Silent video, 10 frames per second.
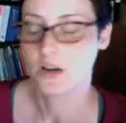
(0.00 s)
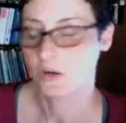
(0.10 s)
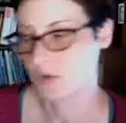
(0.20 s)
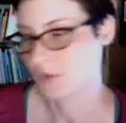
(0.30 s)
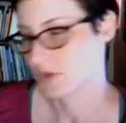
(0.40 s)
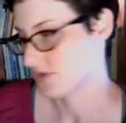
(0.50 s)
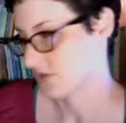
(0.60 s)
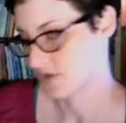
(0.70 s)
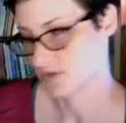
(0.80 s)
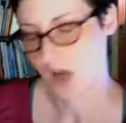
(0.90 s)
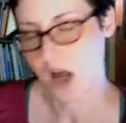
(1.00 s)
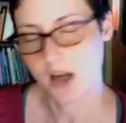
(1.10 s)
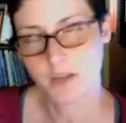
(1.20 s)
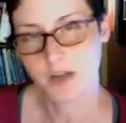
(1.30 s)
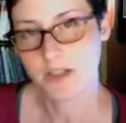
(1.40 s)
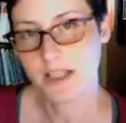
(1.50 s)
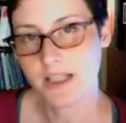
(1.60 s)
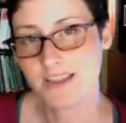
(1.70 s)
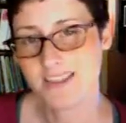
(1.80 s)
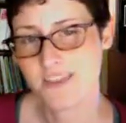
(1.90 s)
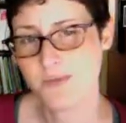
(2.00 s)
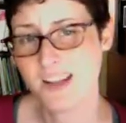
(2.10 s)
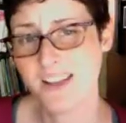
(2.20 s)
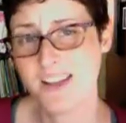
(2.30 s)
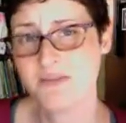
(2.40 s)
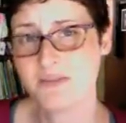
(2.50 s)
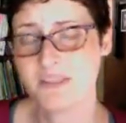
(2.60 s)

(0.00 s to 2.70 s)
We will just talk about knitting, because that's what I love.